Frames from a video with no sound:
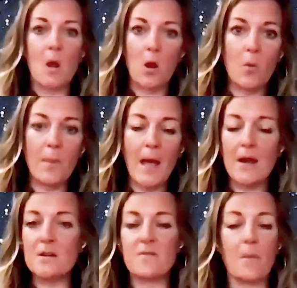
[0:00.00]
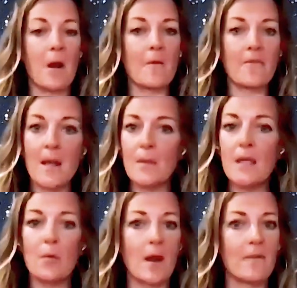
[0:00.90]
Our own patterns from our
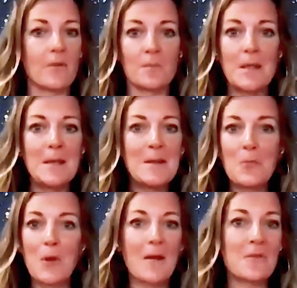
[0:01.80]
family, whatever